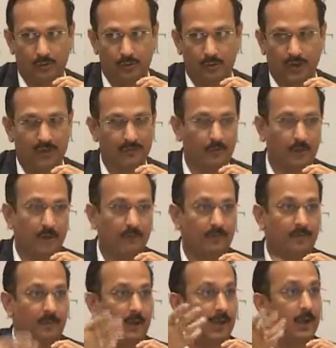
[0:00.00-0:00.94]
guys would have
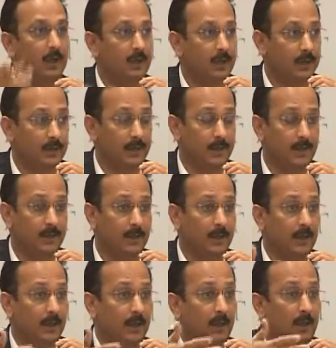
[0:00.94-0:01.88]
heard,
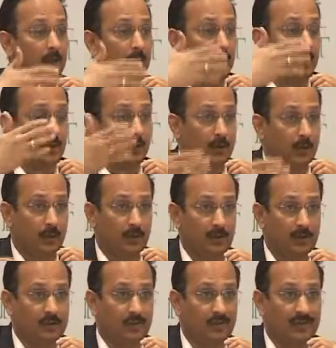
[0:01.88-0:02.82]

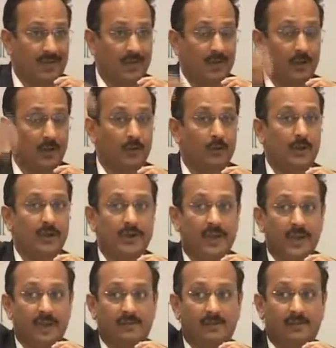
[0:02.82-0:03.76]
there was someone telling you that
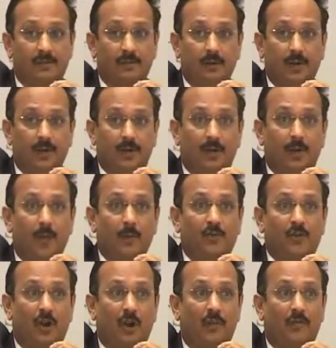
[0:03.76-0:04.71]
yes, it
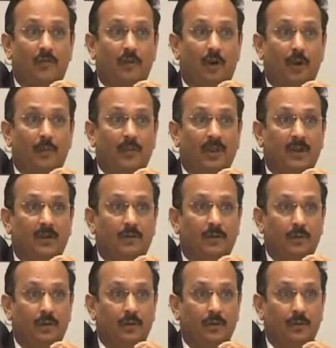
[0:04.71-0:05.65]
comes down from the,
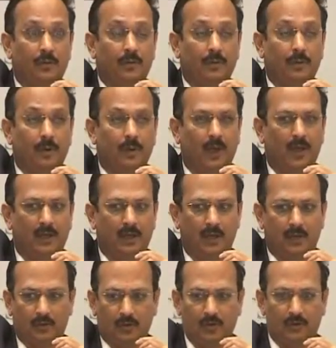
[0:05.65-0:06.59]
I
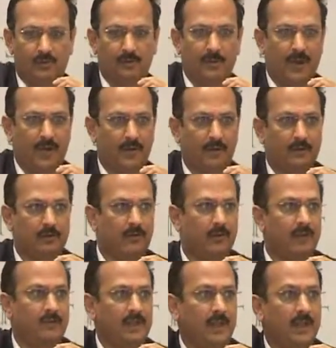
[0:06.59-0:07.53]
think it was Patrick or
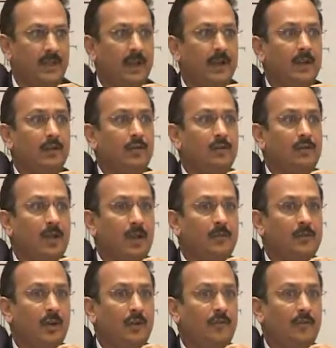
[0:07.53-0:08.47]
someone was saying that
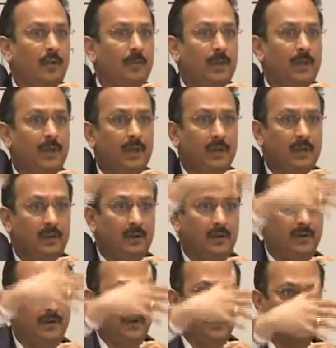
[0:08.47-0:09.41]
comes down from the
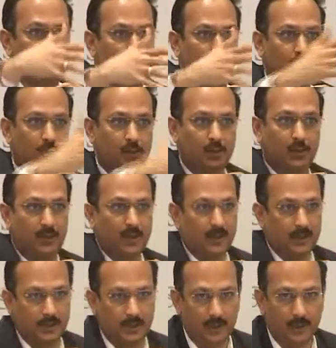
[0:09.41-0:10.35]
defense into
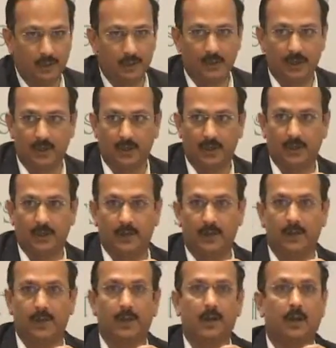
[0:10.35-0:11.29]

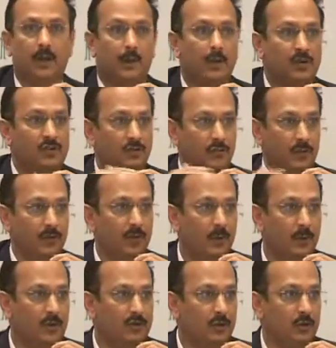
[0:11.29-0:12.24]
the commercial, for the
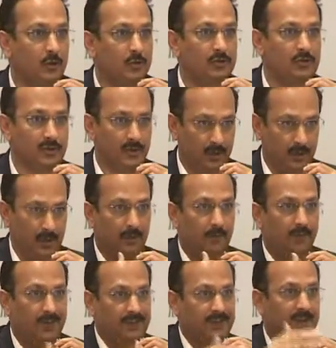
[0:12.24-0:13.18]
commercial use
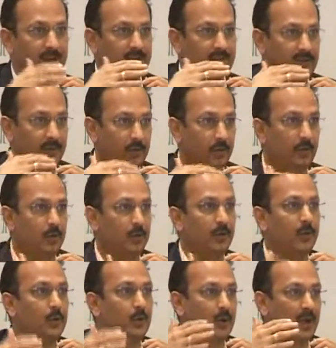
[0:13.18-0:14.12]
once it is,
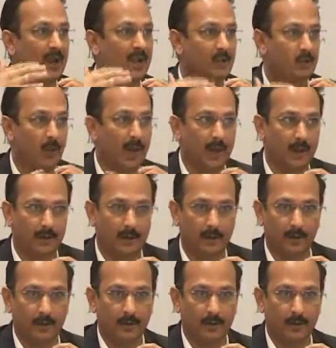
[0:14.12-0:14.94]
utilized well.